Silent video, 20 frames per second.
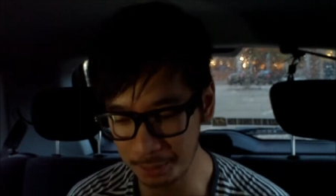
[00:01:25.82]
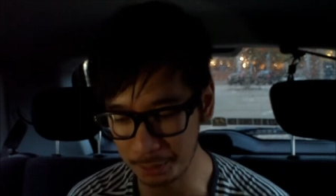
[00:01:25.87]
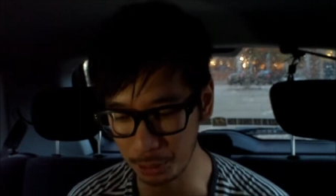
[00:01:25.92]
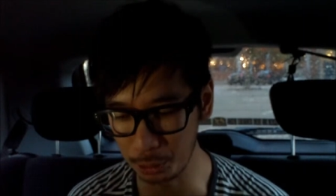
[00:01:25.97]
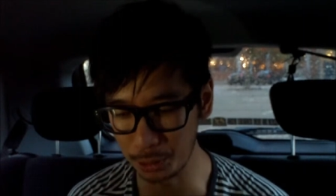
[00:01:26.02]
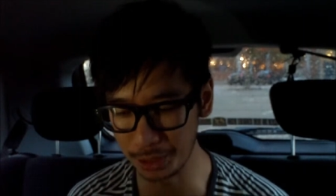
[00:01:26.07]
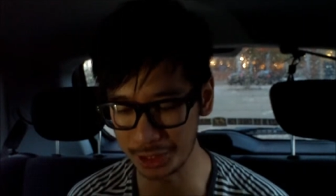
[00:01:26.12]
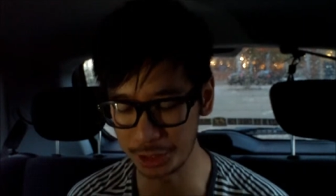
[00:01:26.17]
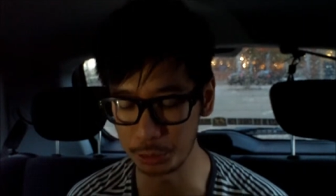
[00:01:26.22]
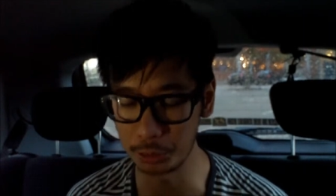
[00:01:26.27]
a
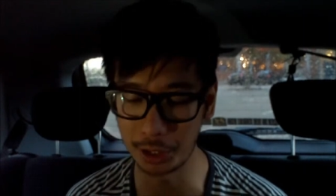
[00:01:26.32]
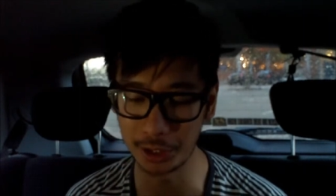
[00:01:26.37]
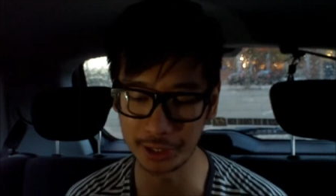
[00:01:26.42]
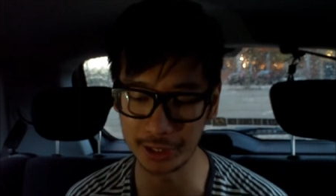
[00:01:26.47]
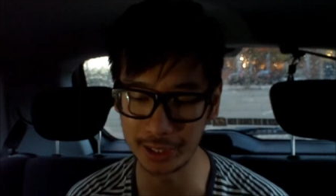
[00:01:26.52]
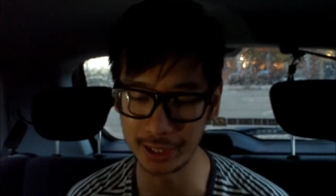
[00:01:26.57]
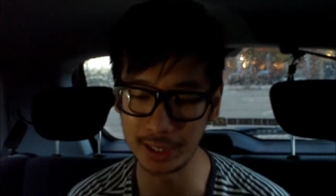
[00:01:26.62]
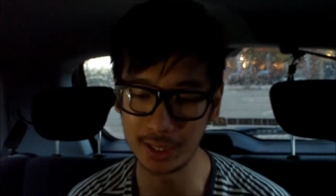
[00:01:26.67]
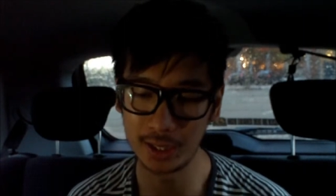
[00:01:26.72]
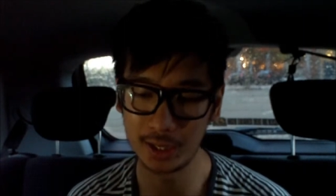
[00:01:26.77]
bit
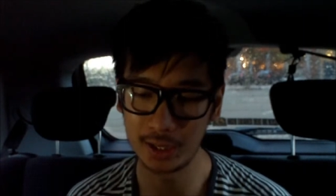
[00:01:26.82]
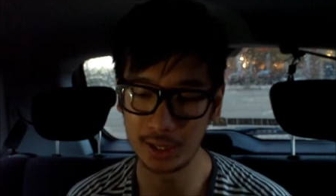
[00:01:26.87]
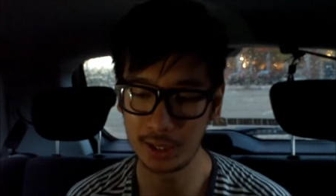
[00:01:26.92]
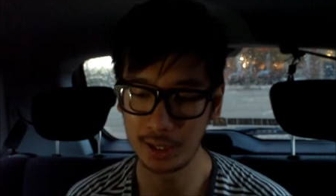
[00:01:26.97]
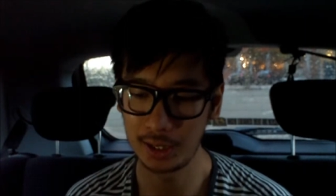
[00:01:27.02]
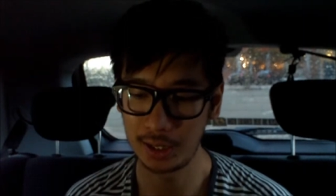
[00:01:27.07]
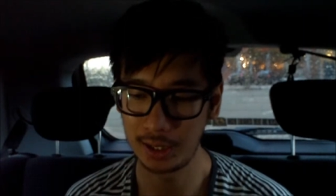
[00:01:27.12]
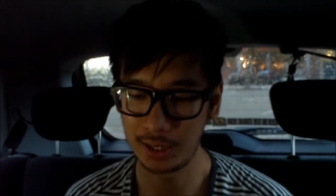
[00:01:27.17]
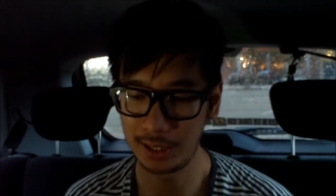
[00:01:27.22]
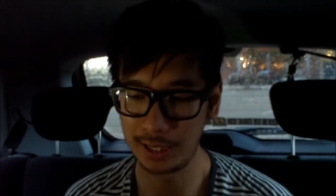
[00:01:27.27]
wishy-washy.
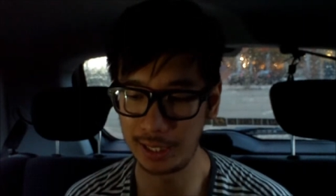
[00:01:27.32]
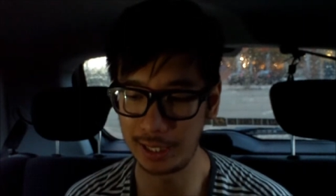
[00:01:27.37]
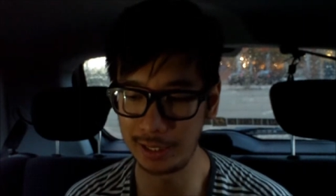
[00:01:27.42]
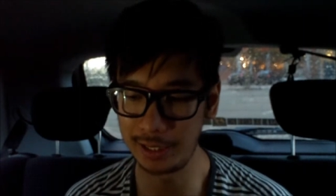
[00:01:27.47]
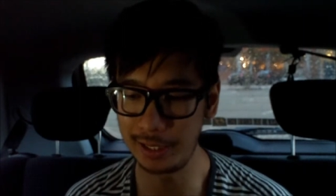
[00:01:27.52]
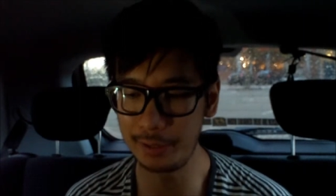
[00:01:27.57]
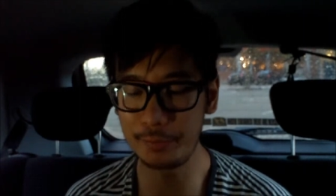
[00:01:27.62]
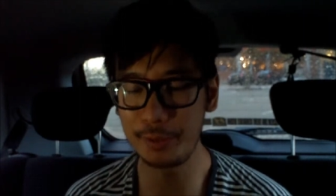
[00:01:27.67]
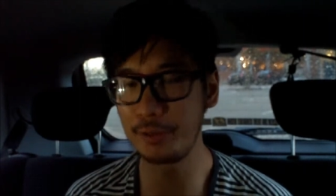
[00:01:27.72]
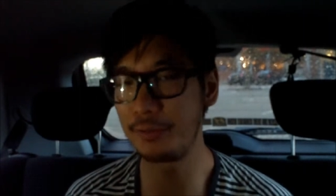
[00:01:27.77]

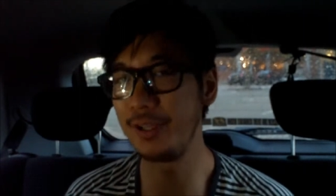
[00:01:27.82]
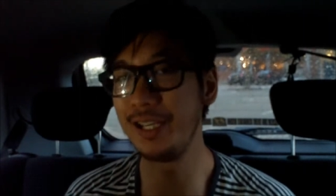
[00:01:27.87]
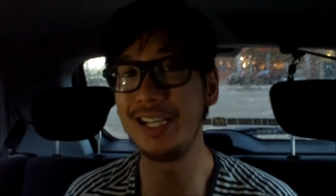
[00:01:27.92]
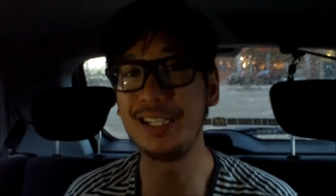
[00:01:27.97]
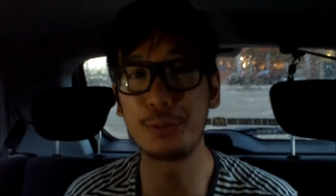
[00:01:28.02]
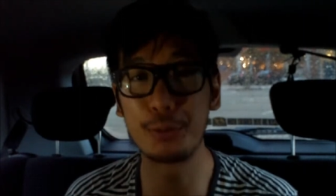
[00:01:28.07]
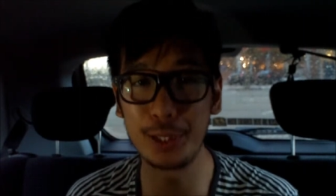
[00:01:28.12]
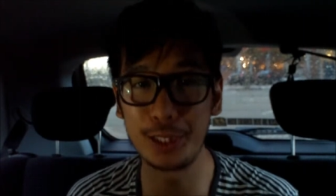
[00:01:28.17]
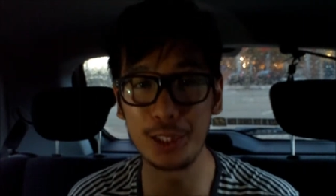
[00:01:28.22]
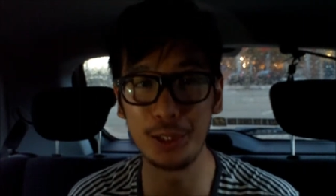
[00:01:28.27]
And even if it
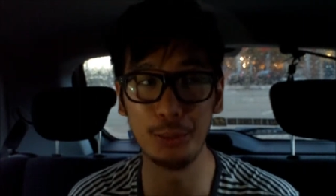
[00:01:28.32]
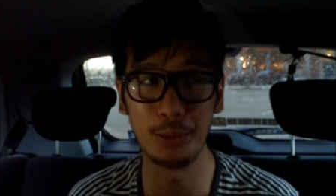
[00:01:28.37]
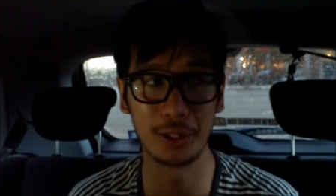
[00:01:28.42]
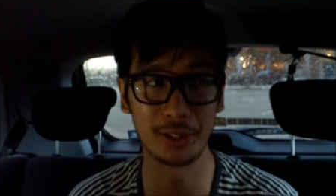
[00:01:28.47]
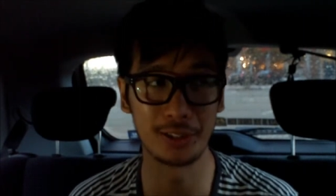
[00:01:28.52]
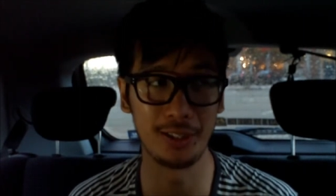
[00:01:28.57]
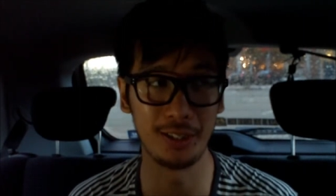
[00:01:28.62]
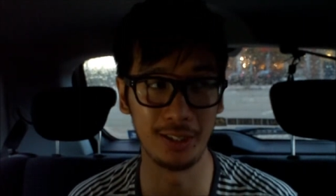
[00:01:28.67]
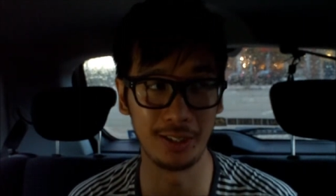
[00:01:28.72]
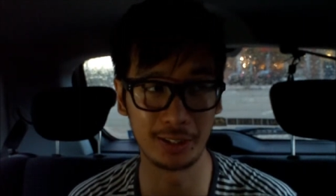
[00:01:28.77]
is
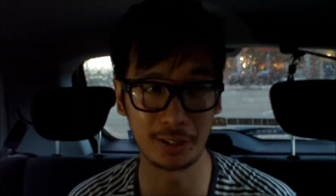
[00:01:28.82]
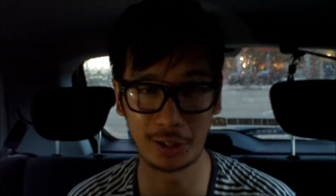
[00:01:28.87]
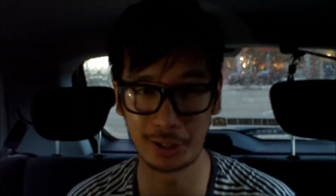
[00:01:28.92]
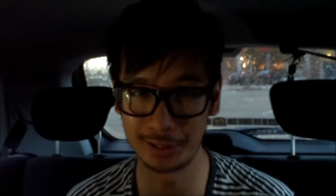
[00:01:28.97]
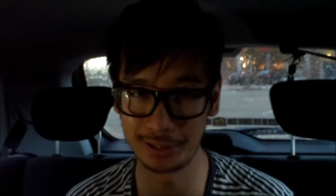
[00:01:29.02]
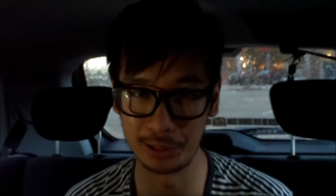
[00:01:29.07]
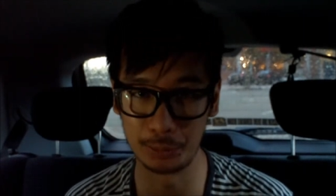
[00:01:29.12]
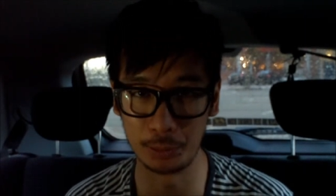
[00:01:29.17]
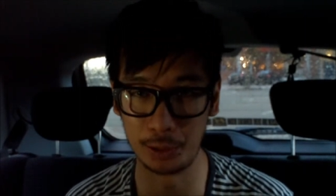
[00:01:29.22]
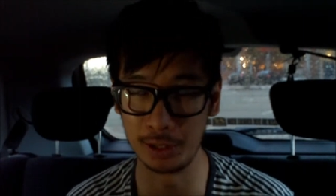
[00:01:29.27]
wishy-washy, like
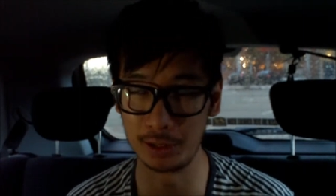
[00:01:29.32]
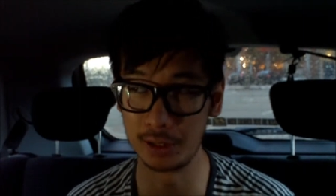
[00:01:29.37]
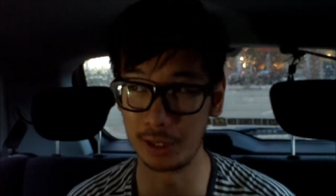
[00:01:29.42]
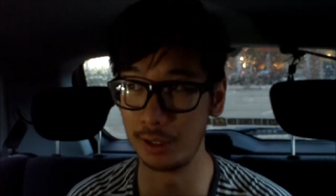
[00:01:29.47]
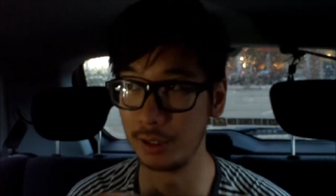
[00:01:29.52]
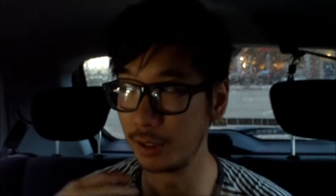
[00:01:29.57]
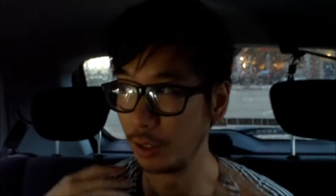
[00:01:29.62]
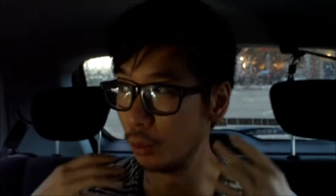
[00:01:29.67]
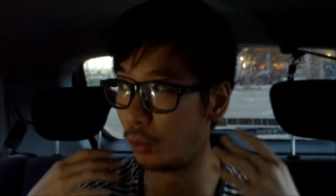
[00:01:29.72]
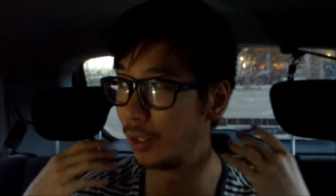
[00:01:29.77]
content-wise,
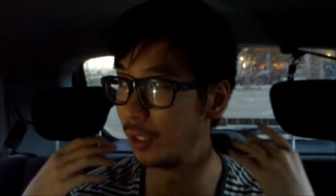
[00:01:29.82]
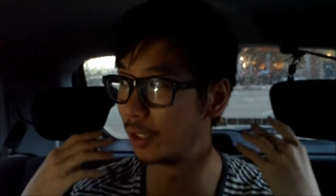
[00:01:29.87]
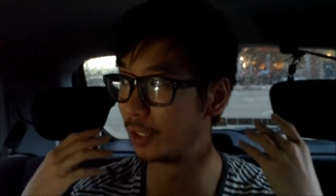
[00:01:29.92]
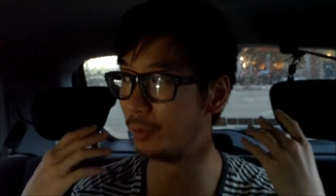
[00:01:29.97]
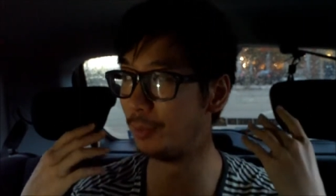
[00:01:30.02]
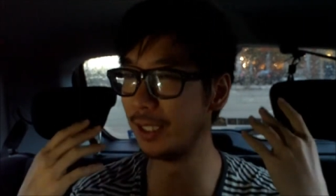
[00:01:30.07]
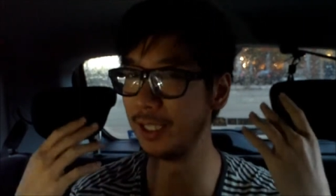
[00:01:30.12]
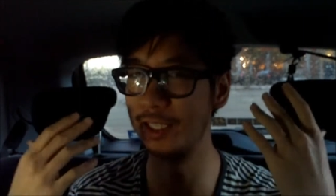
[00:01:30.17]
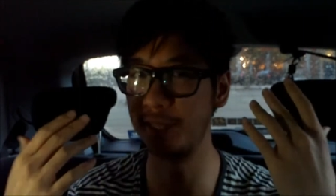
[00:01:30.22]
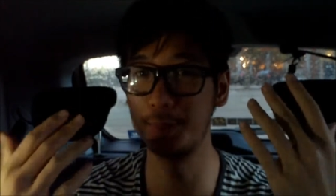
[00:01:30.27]
I, I want it
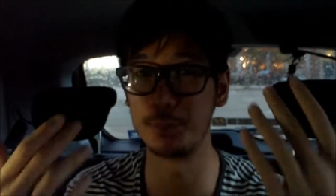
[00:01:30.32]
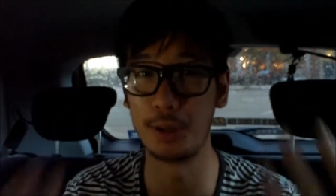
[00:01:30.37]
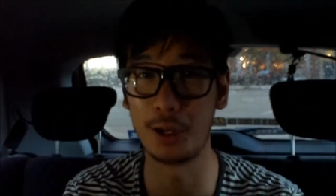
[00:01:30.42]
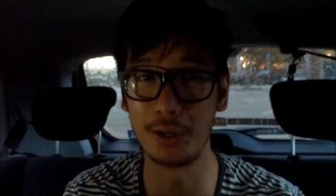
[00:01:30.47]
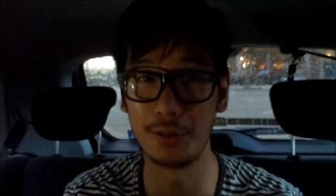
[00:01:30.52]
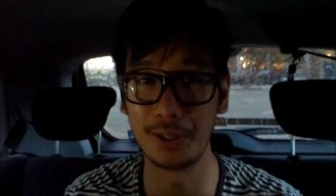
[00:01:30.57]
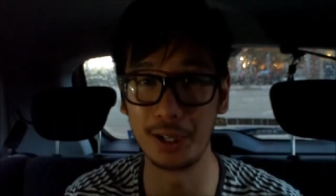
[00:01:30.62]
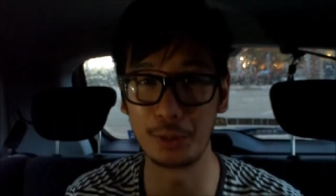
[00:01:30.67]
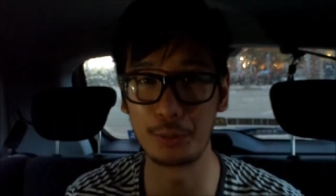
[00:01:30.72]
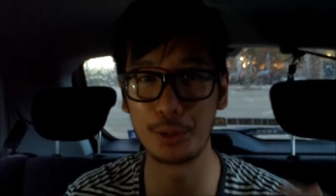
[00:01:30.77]
to be inspiring.